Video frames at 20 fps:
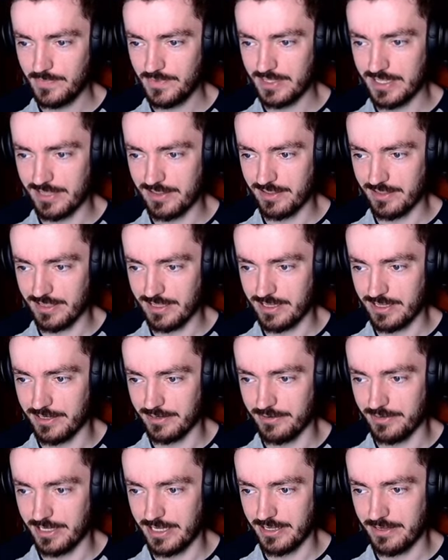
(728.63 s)
get to the
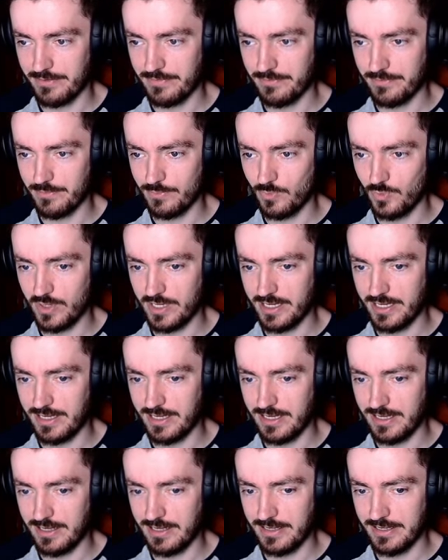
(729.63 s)
cargo deck where
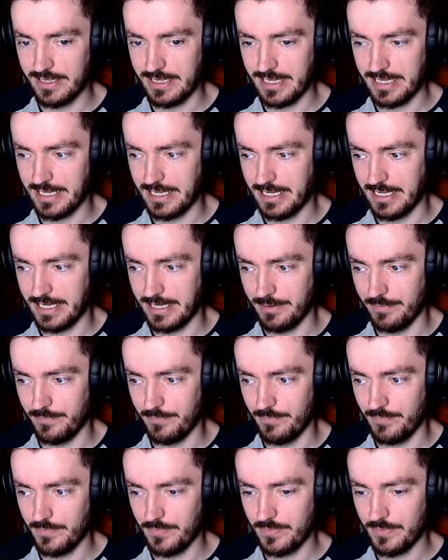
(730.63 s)
I am?
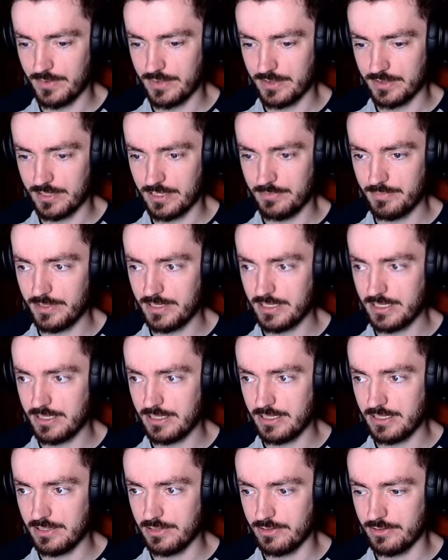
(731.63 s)
It's going to
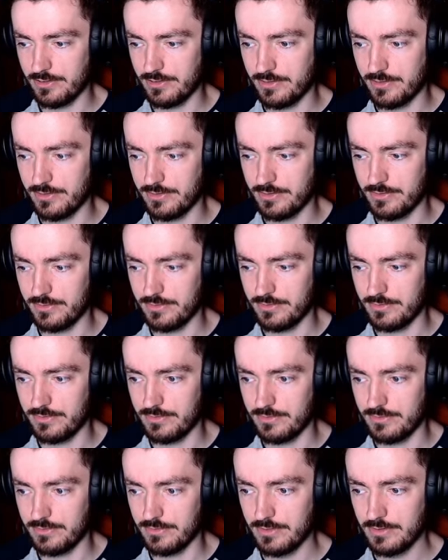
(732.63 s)
be
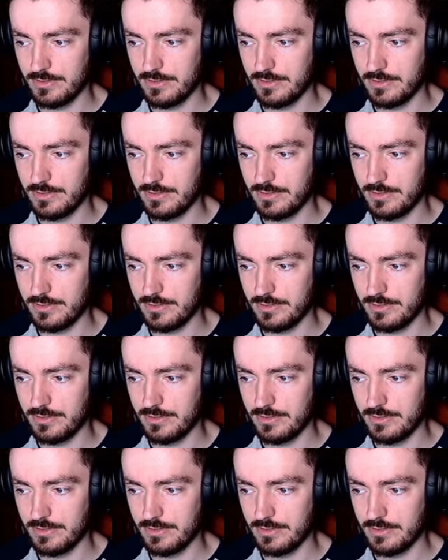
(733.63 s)
on...